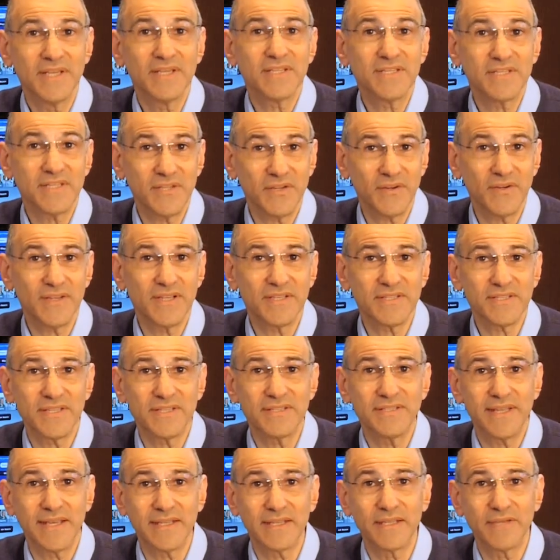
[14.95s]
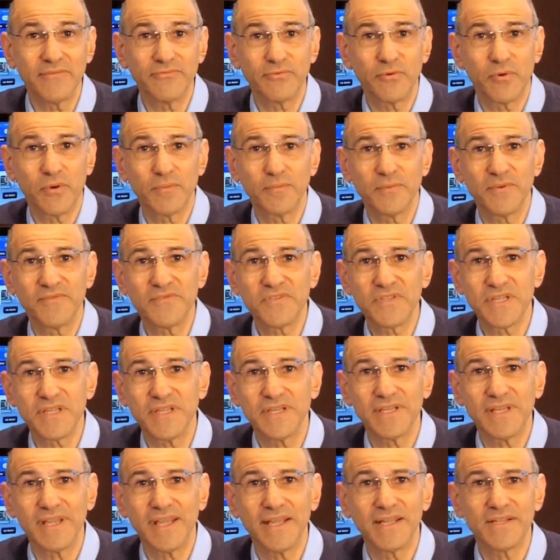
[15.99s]
serious and deadly form of
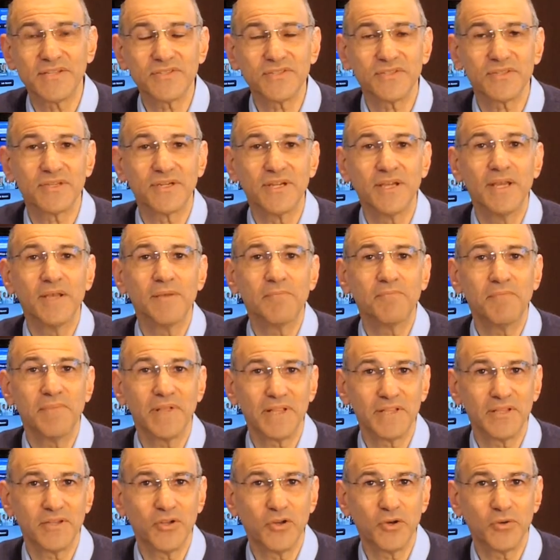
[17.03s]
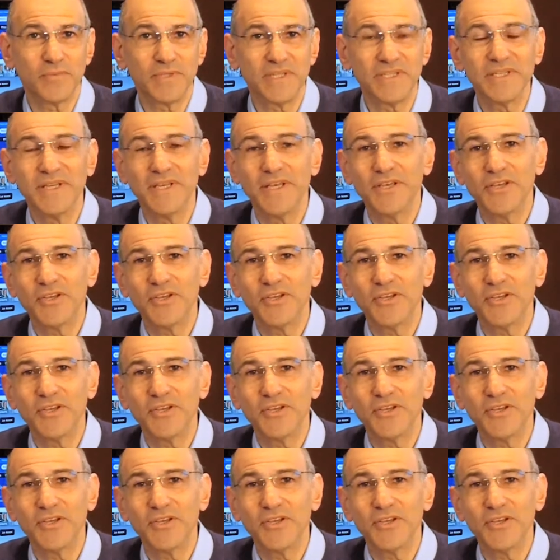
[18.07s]
skin cancer, melanoma.